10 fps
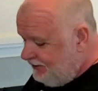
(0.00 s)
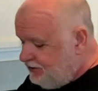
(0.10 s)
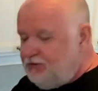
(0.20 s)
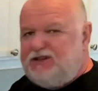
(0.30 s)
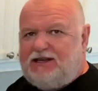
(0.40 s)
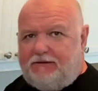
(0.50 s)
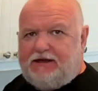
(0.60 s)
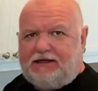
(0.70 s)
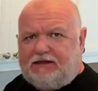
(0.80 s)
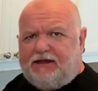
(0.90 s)
to give
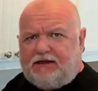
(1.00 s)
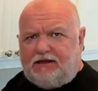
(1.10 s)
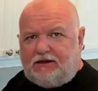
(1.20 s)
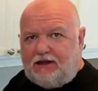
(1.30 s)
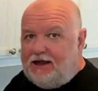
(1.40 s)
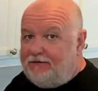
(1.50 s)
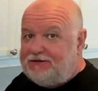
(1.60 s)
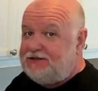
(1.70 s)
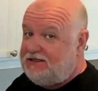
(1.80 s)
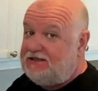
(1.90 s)
it a little lift,
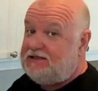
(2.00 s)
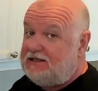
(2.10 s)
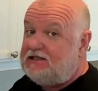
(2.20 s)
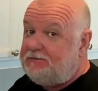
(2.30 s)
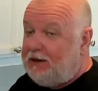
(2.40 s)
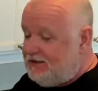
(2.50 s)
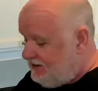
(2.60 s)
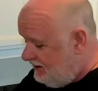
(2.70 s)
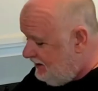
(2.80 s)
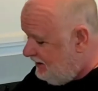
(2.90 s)
because this is a
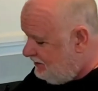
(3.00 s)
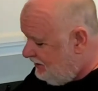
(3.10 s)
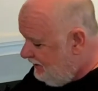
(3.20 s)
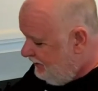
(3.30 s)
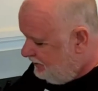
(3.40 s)
spicy dish.